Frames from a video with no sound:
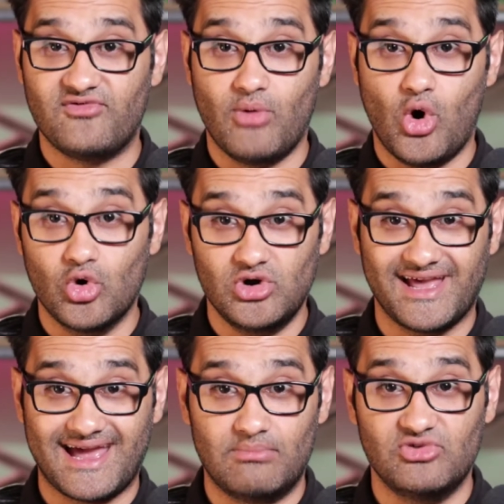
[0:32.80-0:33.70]
from older
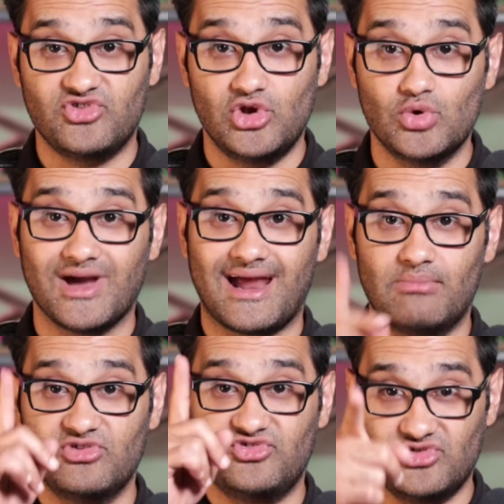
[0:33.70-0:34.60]
cameras to newer
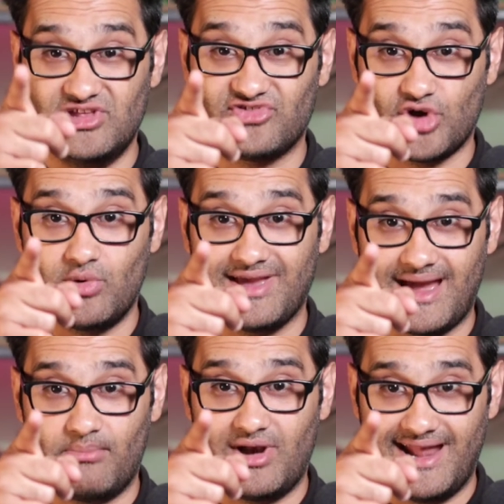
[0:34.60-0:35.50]
cameras to this current
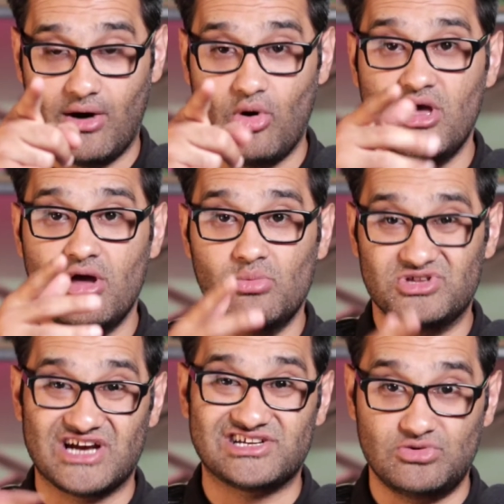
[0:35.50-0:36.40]
camera now,
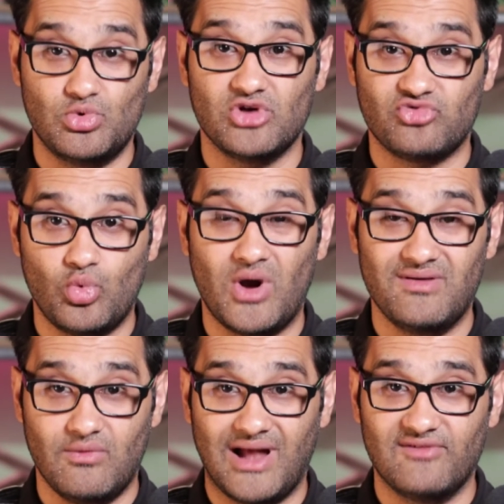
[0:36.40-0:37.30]
which actually works
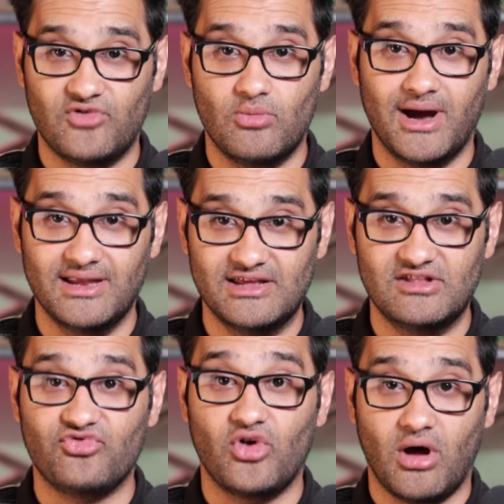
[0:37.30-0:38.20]
very well for my
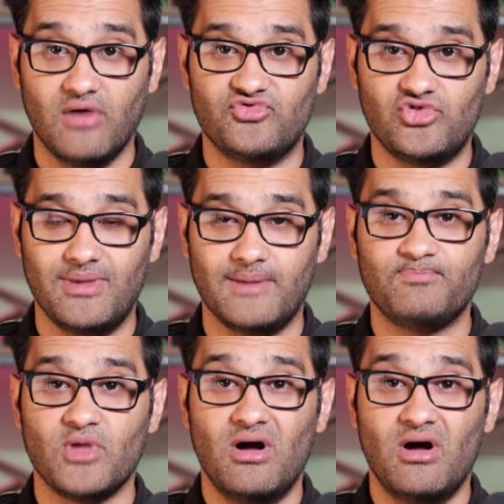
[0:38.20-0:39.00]
needs for live streaming.